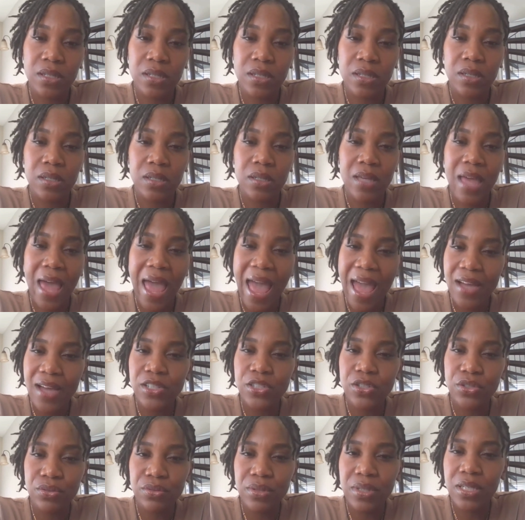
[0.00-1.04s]
to
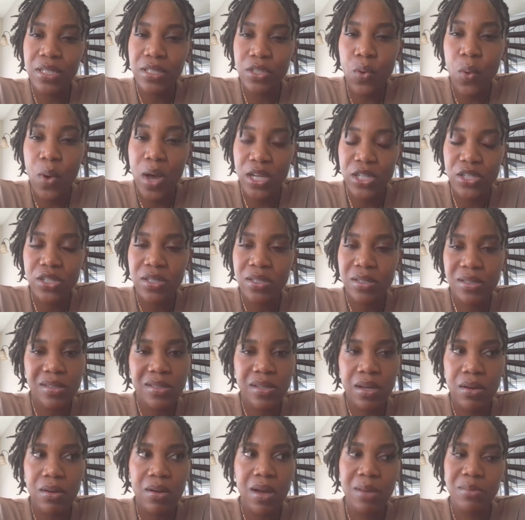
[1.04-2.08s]
ask you these
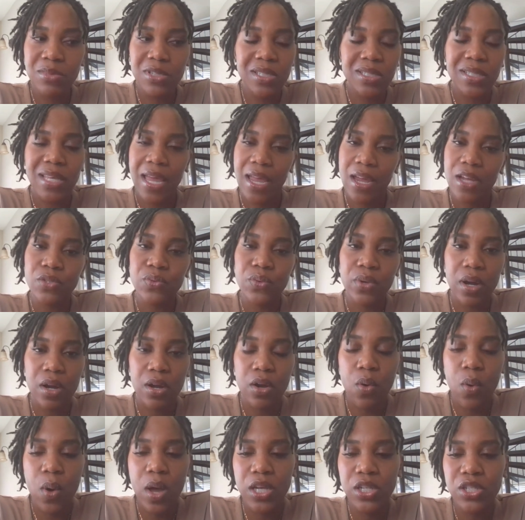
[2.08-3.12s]
questions. So I'm just answering
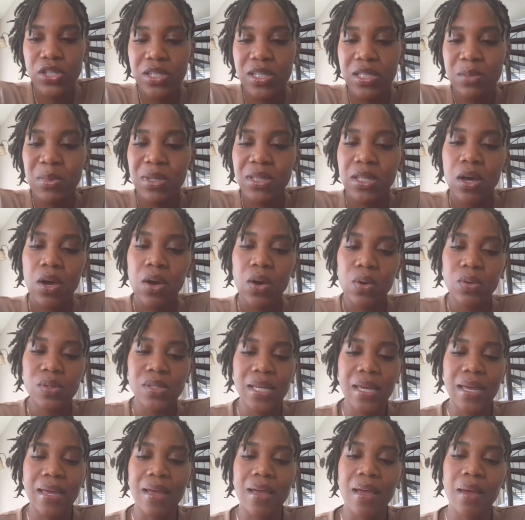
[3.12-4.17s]
her questions. But the whole
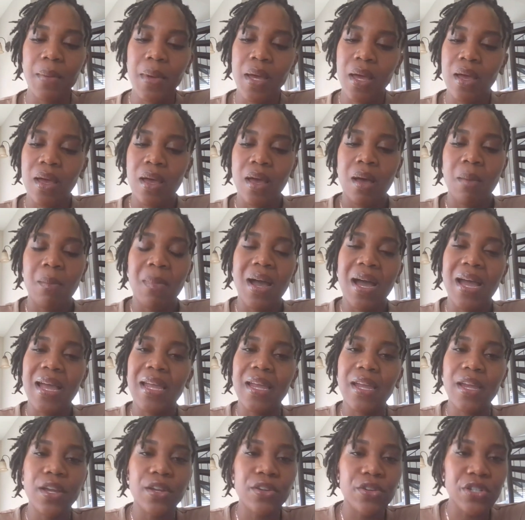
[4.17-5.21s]
time, my
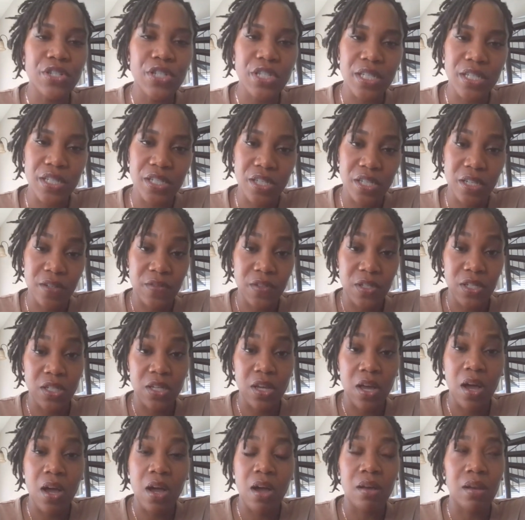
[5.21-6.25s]
energy is
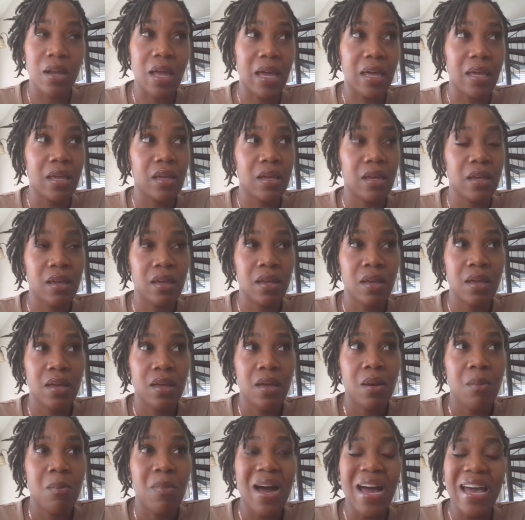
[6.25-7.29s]
shifting, y'all. Like
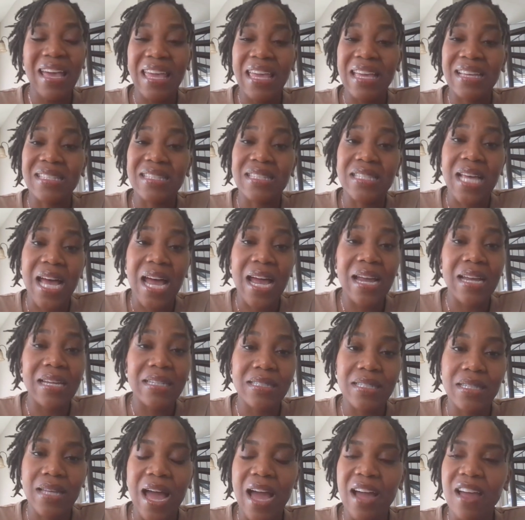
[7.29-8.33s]
my
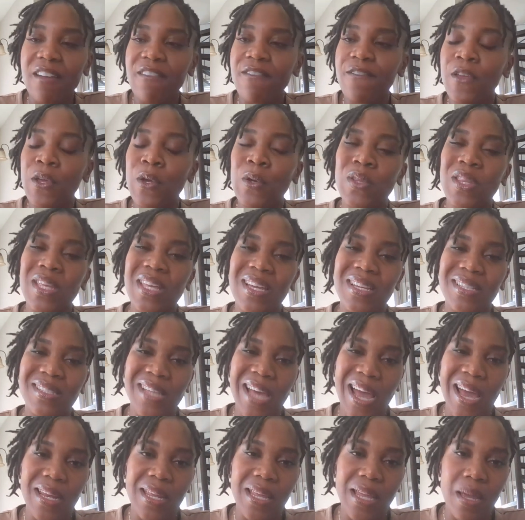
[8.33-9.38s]
anxiety, I can feel the
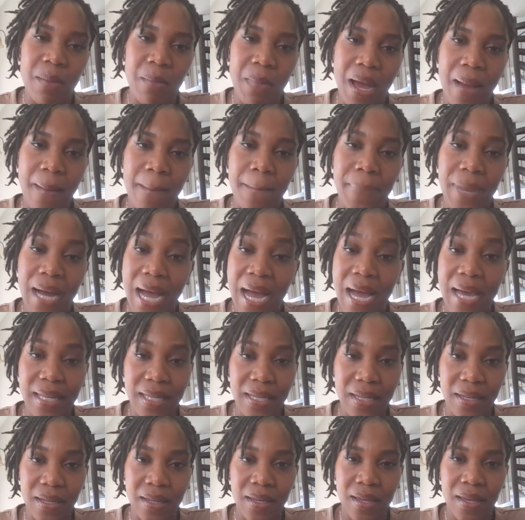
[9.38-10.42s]
anxiety in my
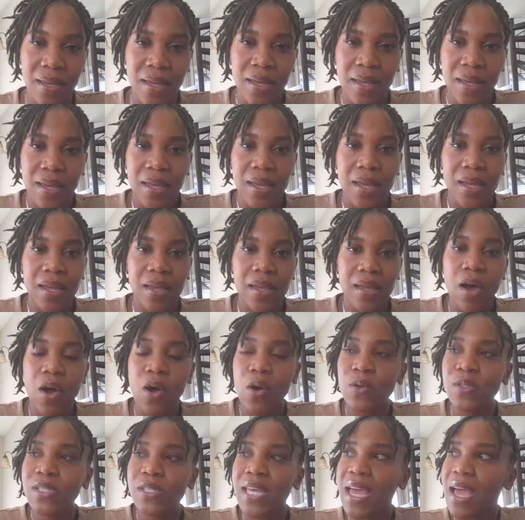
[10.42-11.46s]
body. And
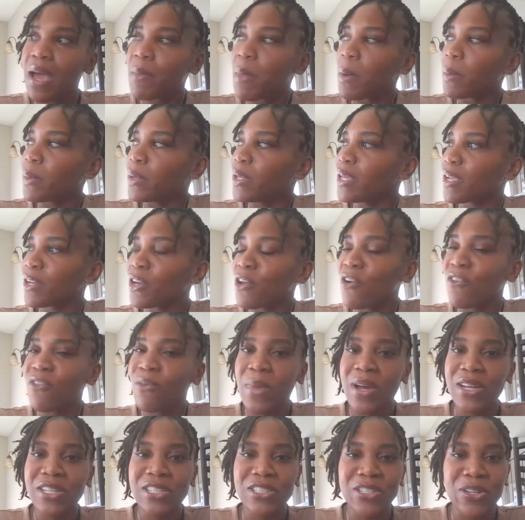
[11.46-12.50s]
whole time I'm looking over
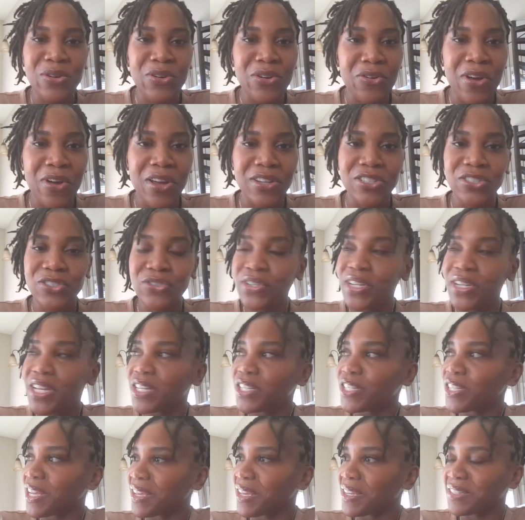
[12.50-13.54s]
my shoulder across the street
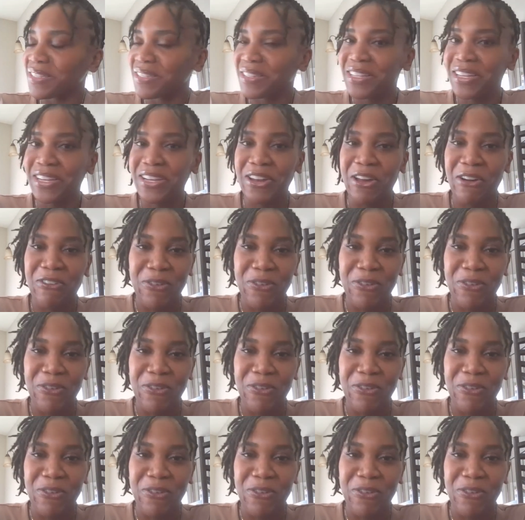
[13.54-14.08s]
at Chase, looking